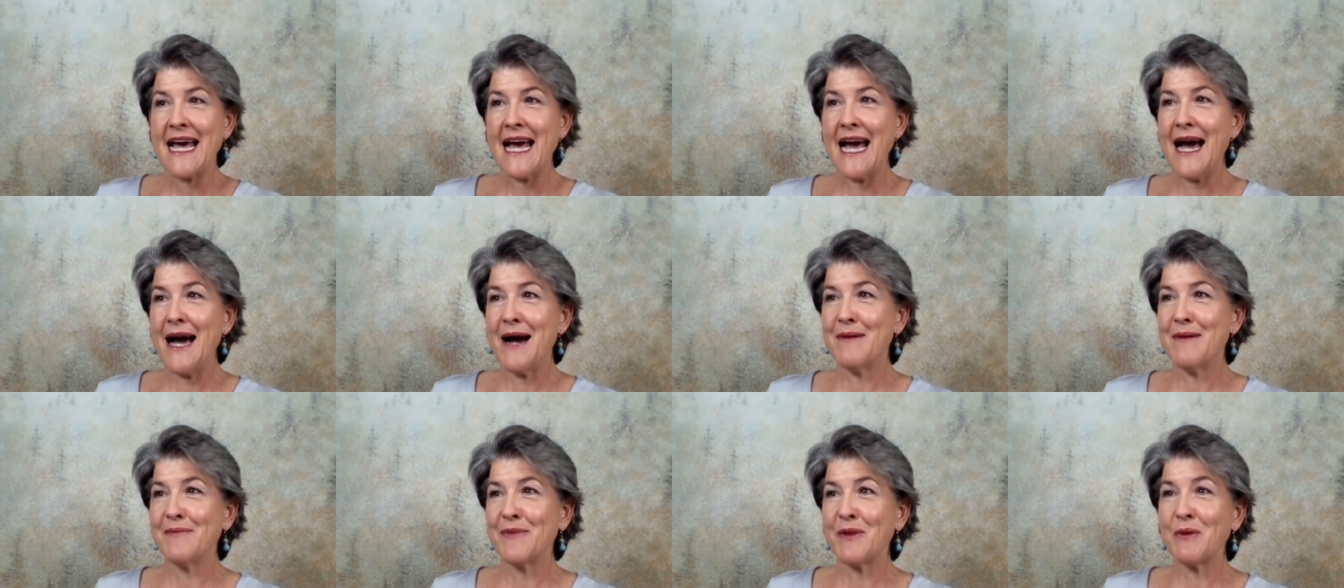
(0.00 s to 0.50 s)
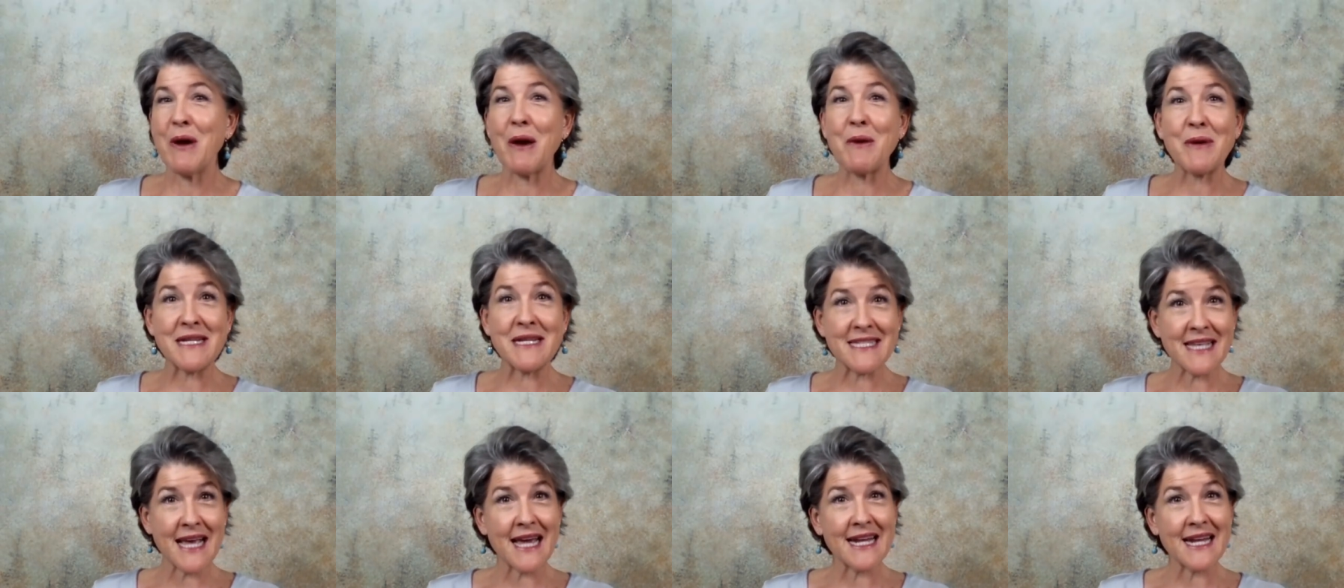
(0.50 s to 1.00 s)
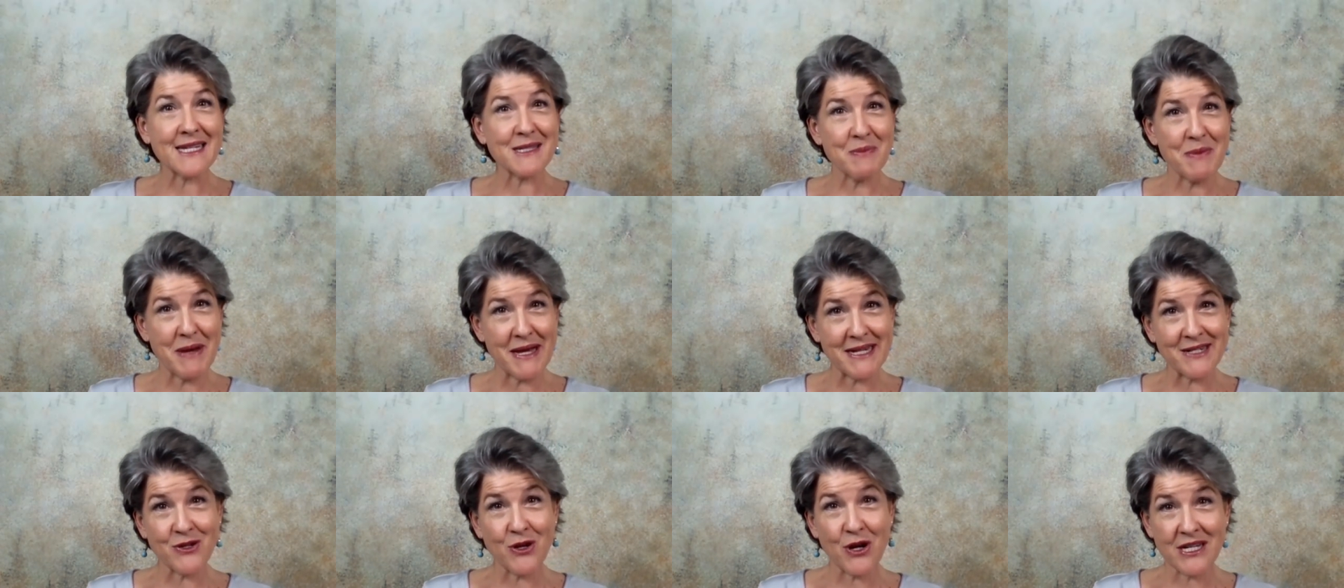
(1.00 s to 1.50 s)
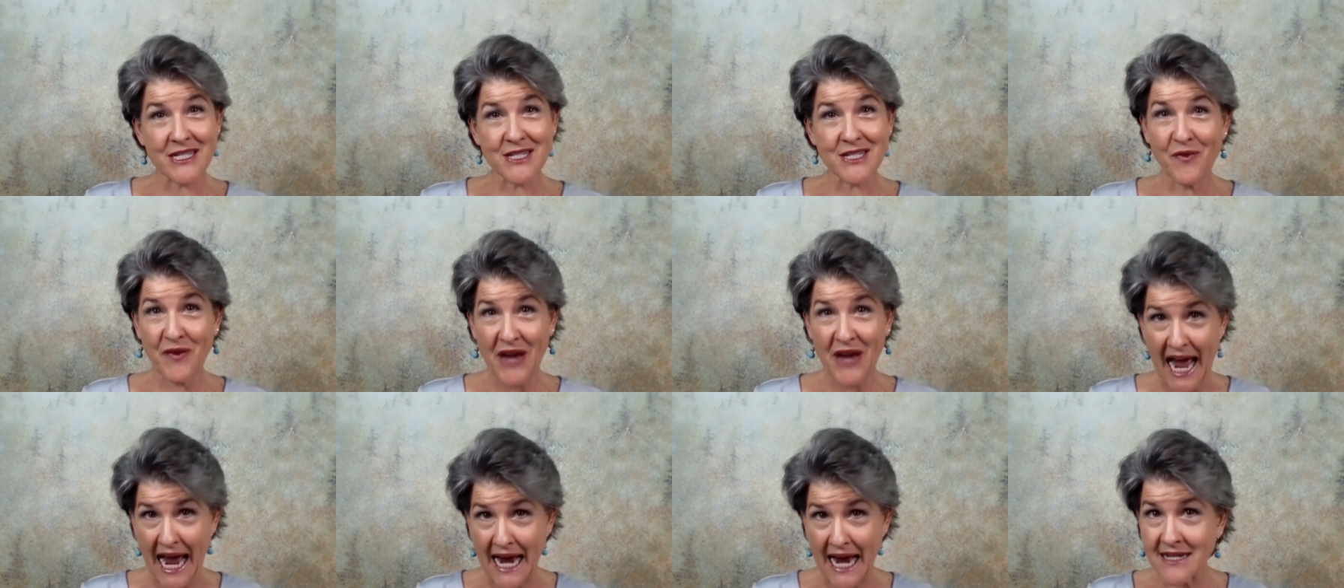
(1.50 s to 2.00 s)
Um, the way we say it is men trust
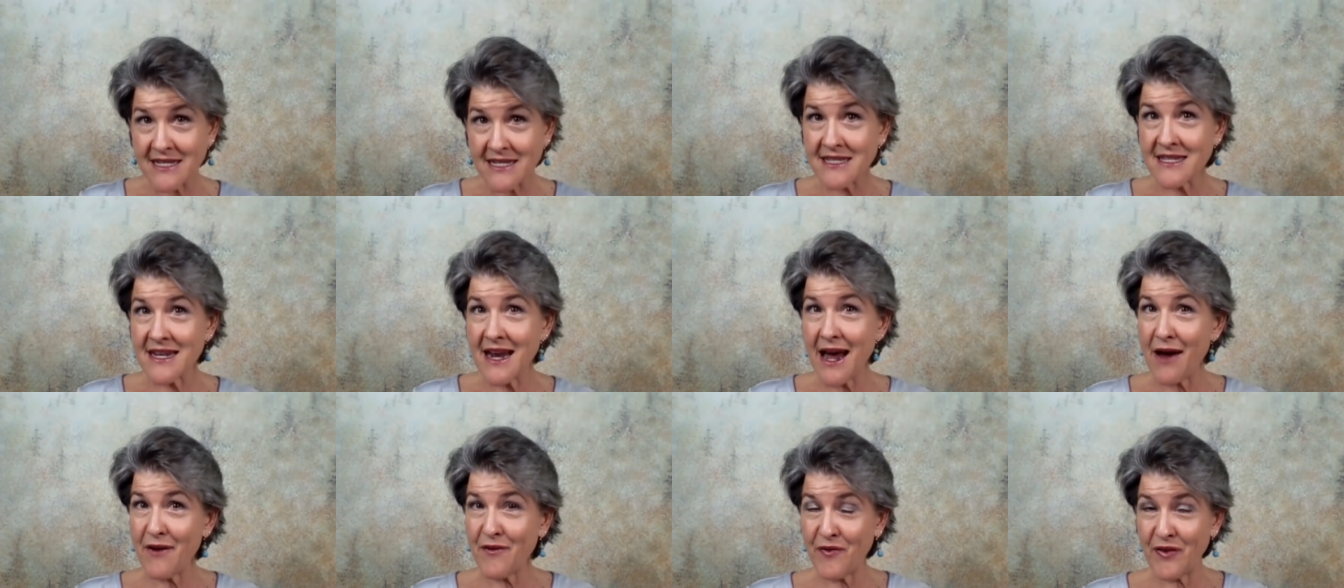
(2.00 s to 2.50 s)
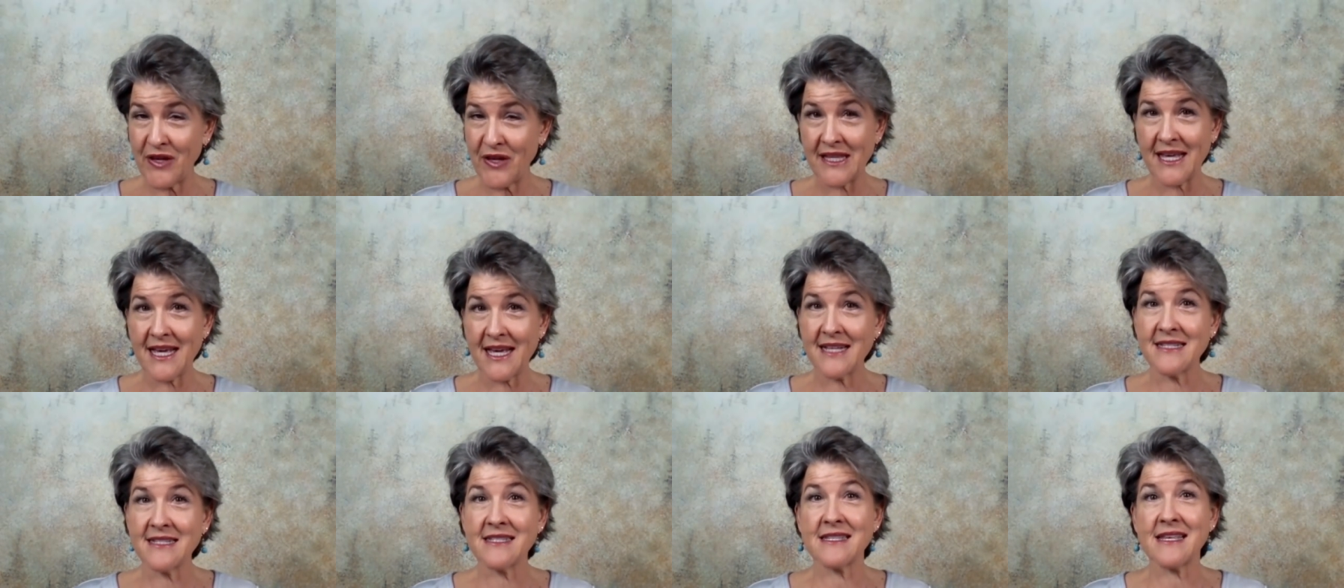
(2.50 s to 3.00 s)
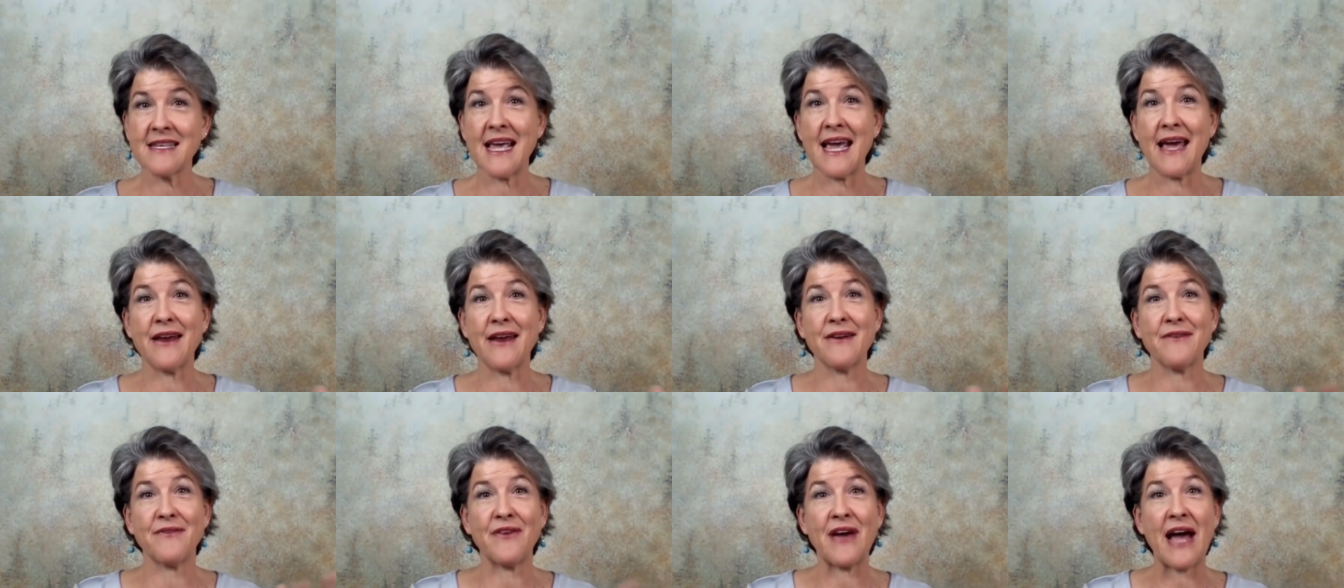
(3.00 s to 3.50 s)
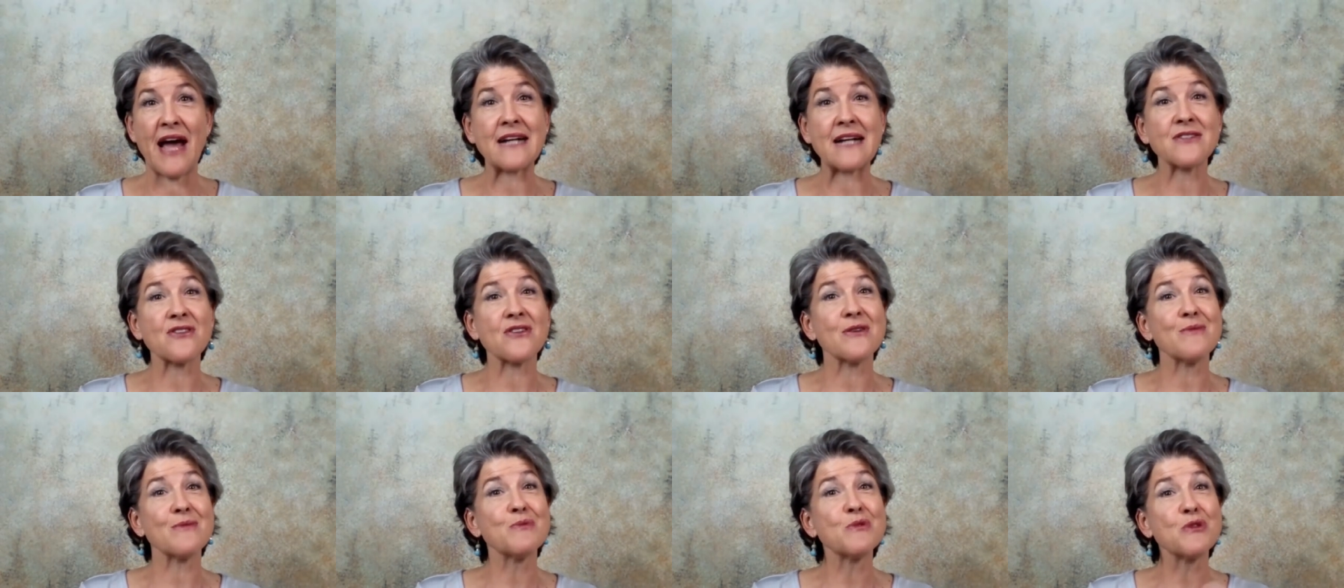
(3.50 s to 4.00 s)
facts, not feelings, and facts
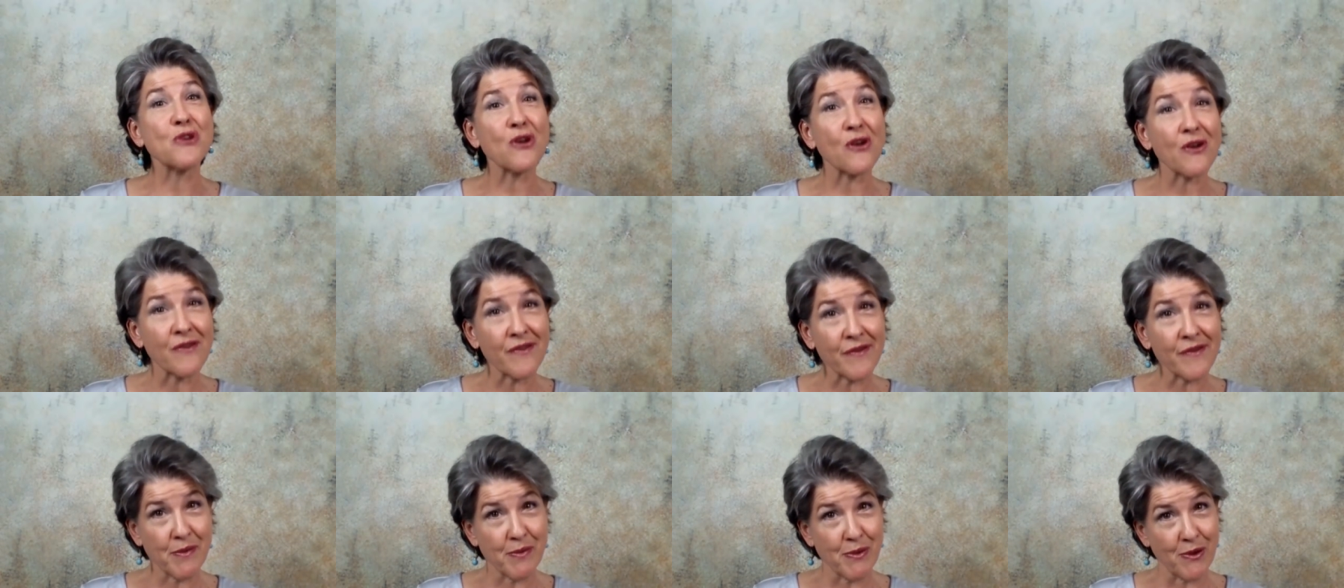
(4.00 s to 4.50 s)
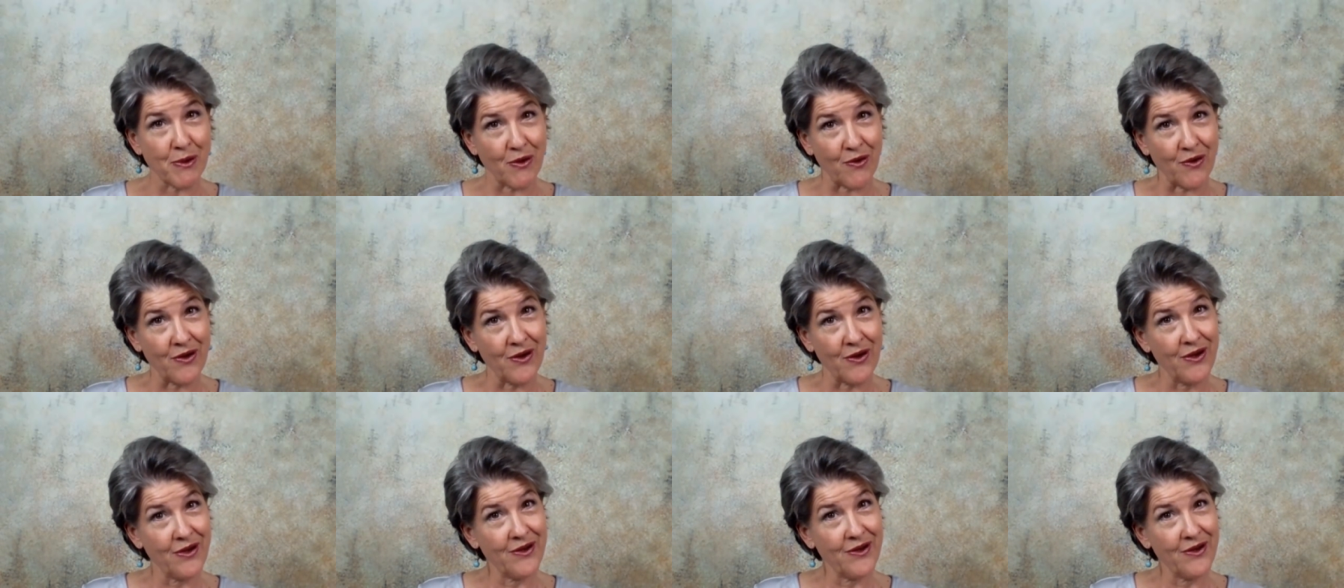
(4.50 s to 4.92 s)
are observable.